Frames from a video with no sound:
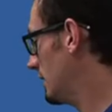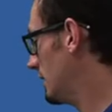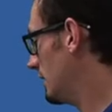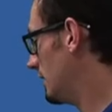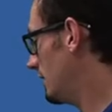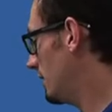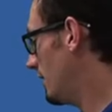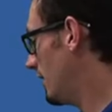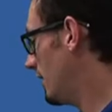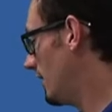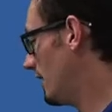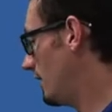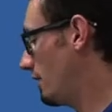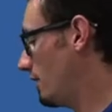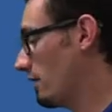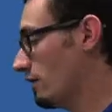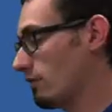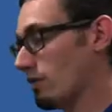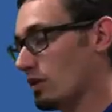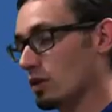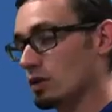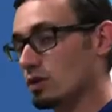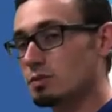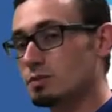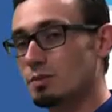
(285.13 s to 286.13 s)
the
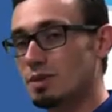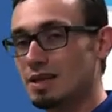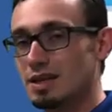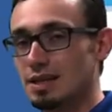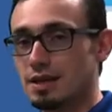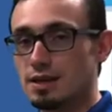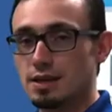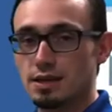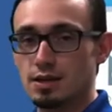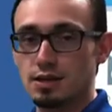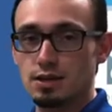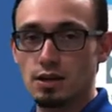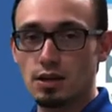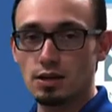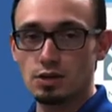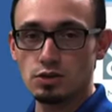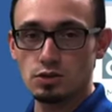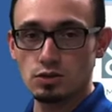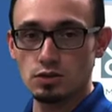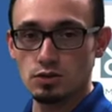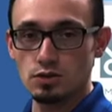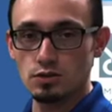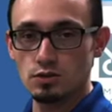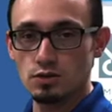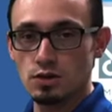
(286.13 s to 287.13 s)
first being
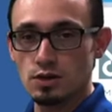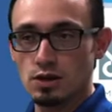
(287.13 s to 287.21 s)
conduction.